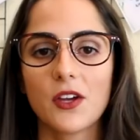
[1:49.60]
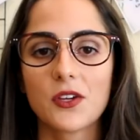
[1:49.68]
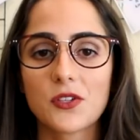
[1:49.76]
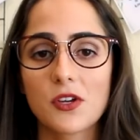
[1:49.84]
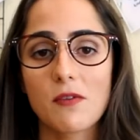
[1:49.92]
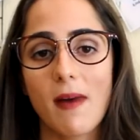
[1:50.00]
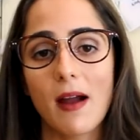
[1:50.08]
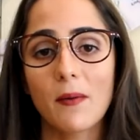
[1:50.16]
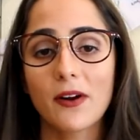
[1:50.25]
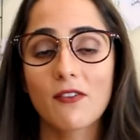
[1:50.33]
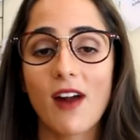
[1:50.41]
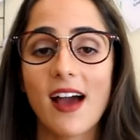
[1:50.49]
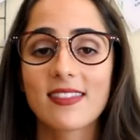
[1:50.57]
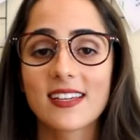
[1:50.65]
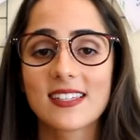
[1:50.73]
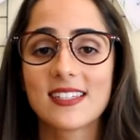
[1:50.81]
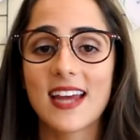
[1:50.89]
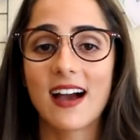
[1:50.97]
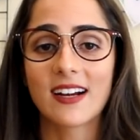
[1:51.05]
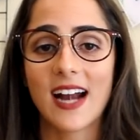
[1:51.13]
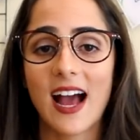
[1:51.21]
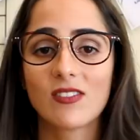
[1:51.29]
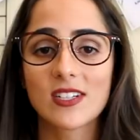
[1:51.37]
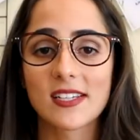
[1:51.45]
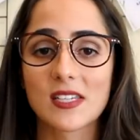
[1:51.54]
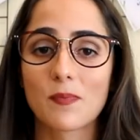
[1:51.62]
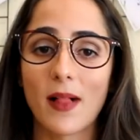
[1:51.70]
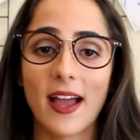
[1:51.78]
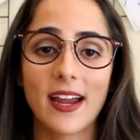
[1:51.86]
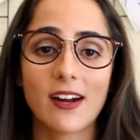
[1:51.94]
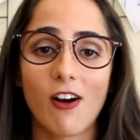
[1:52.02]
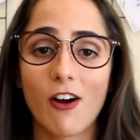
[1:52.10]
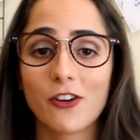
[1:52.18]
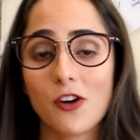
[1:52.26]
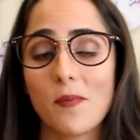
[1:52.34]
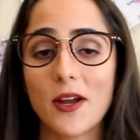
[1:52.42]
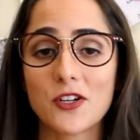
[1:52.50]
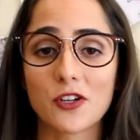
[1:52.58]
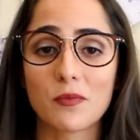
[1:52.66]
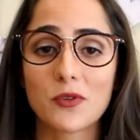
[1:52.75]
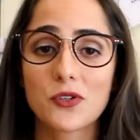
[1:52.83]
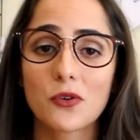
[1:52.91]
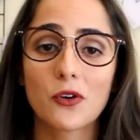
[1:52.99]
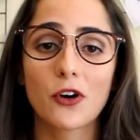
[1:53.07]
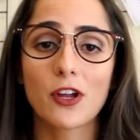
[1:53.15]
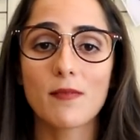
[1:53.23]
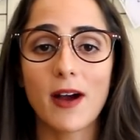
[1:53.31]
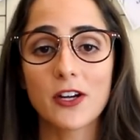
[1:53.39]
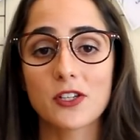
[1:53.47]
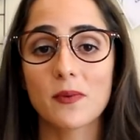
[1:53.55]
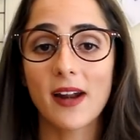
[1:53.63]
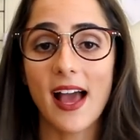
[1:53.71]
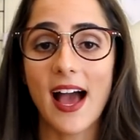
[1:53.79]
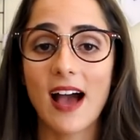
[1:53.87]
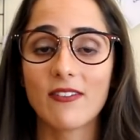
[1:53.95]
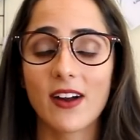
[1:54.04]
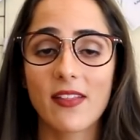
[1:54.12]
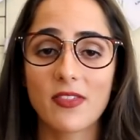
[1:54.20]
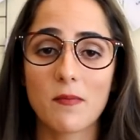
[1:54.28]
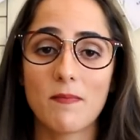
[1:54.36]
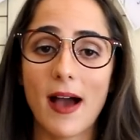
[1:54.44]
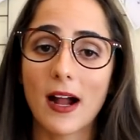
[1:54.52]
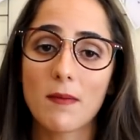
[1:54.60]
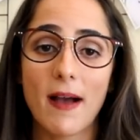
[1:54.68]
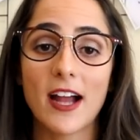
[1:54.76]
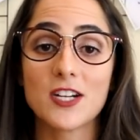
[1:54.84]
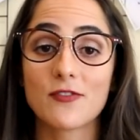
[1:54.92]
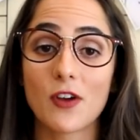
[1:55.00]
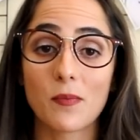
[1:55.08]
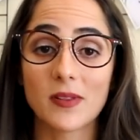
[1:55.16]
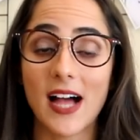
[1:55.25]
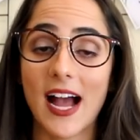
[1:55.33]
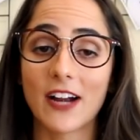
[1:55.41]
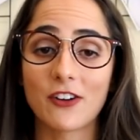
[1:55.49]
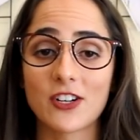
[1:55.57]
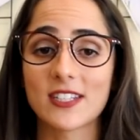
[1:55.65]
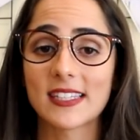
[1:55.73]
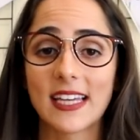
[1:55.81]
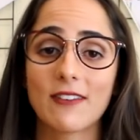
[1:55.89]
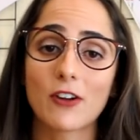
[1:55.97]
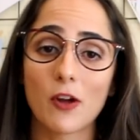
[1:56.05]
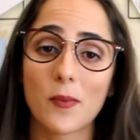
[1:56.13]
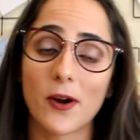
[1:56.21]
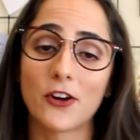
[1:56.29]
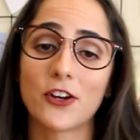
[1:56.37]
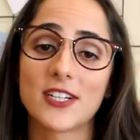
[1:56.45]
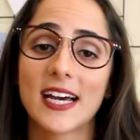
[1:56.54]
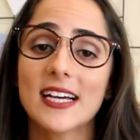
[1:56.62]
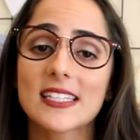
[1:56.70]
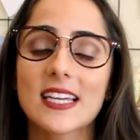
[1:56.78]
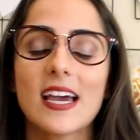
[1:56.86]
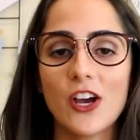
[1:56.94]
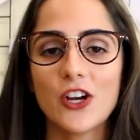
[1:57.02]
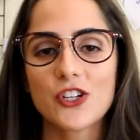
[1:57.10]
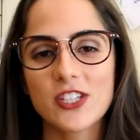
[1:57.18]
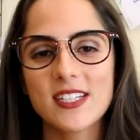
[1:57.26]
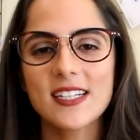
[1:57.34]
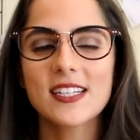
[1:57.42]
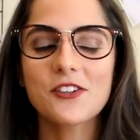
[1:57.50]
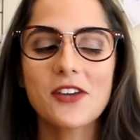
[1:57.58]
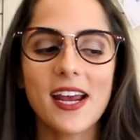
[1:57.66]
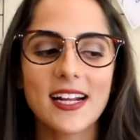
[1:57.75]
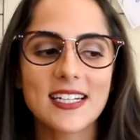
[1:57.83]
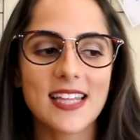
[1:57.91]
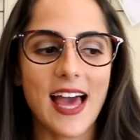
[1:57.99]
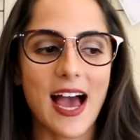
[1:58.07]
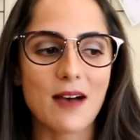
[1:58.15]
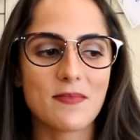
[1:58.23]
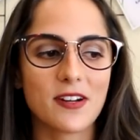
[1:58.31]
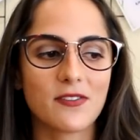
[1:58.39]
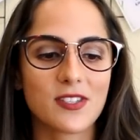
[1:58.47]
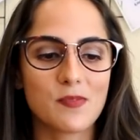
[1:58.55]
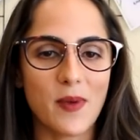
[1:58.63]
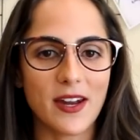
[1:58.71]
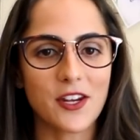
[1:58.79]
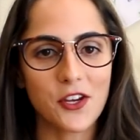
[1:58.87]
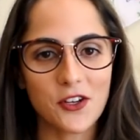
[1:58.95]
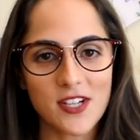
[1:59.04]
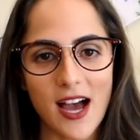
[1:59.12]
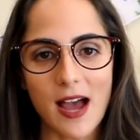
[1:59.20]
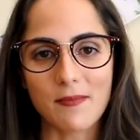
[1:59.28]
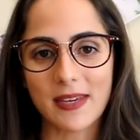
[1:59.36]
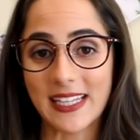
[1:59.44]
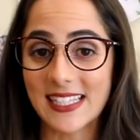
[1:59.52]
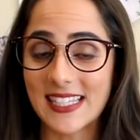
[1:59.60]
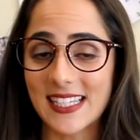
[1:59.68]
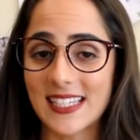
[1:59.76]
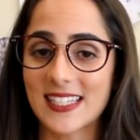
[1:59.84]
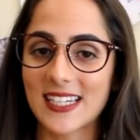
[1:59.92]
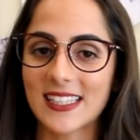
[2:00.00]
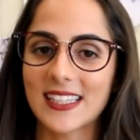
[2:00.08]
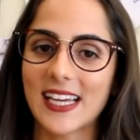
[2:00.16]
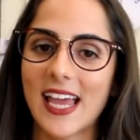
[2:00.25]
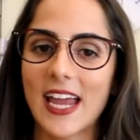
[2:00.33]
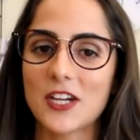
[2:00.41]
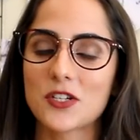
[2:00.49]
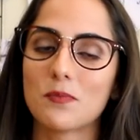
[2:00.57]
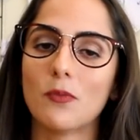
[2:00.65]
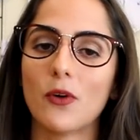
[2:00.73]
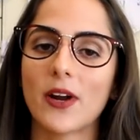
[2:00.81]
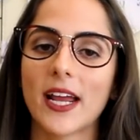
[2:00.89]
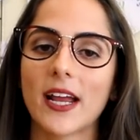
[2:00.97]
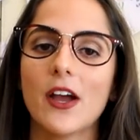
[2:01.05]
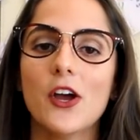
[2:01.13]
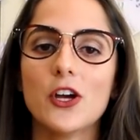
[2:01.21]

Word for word: So you might want to write this down and have it displayed on your bedroom door. You might just want to have it at the back page of your planner and just leave it open on your desk, just until you get into the habit of spending your time consistently each morning